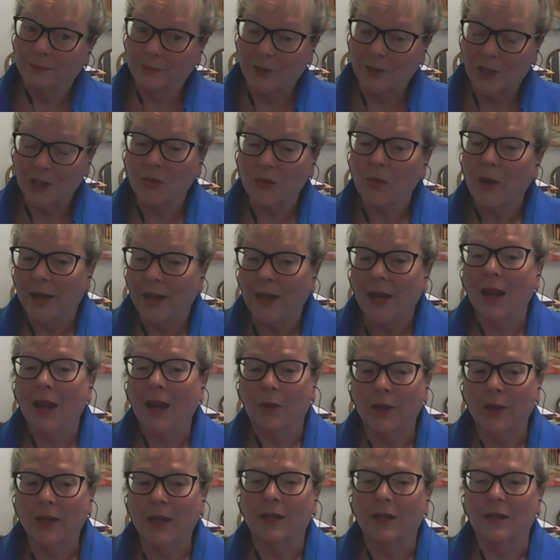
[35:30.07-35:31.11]
Because right
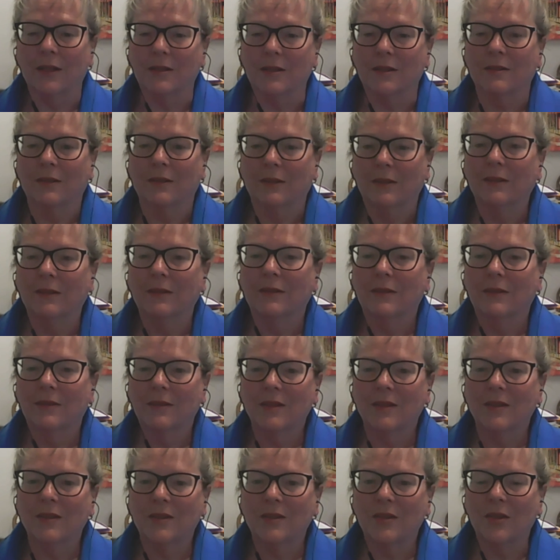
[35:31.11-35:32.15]
now he is.
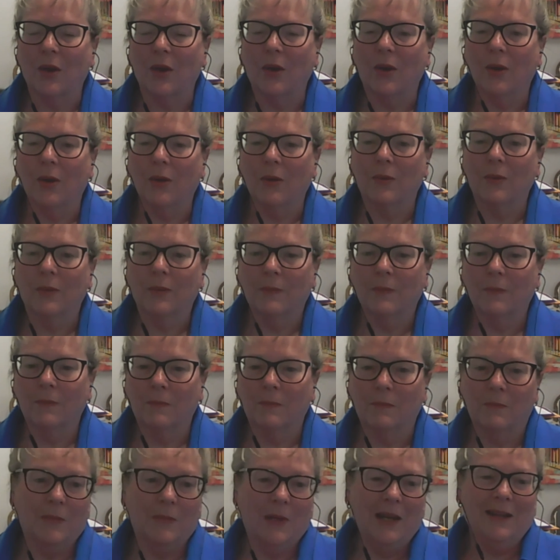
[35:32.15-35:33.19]
So
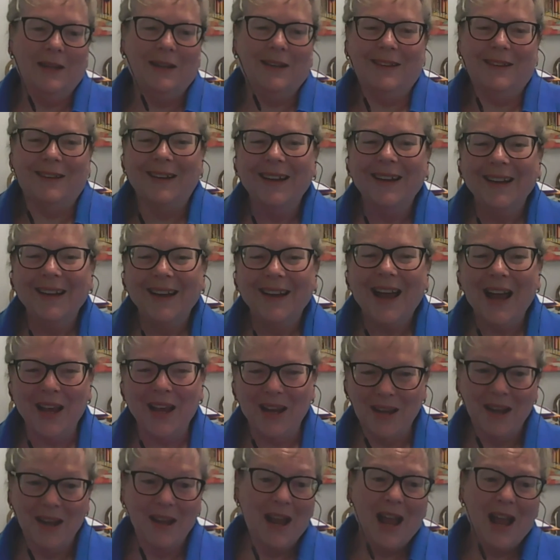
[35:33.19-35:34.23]

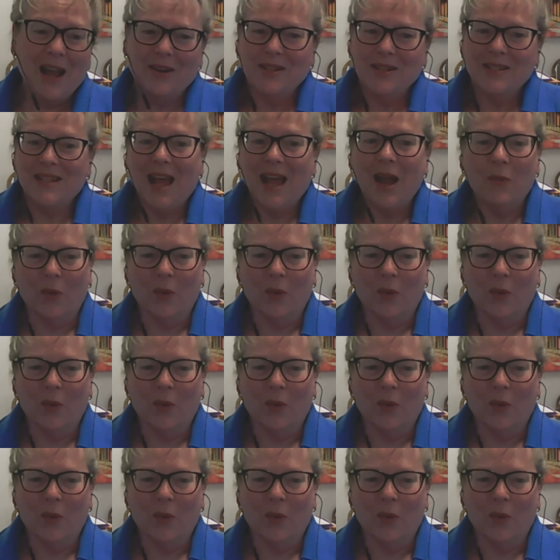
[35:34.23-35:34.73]
how does that